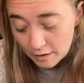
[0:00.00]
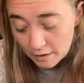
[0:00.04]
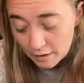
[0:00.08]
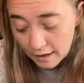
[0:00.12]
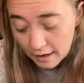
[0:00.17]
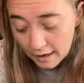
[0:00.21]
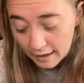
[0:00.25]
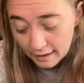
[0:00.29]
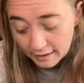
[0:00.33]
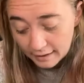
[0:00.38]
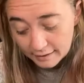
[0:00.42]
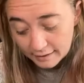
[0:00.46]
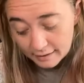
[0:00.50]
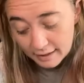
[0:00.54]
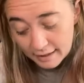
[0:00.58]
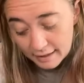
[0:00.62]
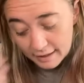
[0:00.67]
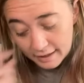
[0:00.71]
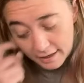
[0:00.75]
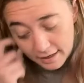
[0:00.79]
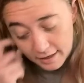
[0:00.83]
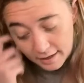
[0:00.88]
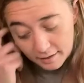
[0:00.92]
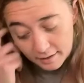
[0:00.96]

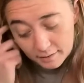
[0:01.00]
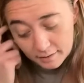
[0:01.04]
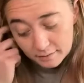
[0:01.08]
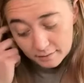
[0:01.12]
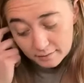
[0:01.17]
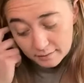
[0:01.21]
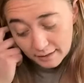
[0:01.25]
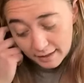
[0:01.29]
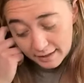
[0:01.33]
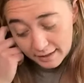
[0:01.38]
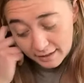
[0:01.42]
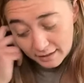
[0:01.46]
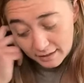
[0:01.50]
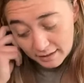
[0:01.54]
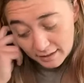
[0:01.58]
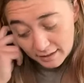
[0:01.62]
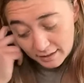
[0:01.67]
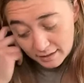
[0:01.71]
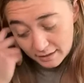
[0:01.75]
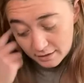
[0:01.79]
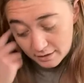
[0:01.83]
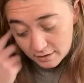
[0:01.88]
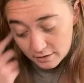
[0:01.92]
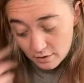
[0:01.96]
I like that
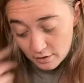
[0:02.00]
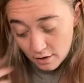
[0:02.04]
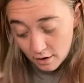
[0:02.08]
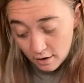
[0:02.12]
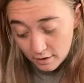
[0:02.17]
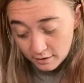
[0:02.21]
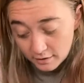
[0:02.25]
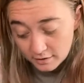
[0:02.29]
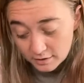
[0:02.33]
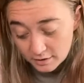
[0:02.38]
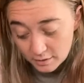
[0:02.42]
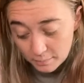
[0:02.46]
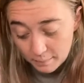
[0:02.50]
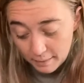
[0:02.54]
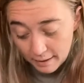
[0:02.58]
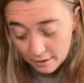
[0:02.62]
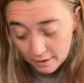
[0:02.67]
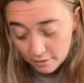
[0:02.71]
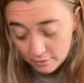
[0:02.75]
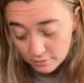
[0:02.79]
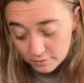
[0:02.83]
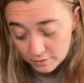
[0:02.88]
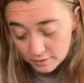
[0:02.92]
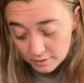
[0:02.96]
it talks
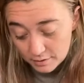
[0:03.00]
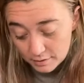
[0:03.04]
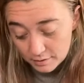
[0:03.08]
about,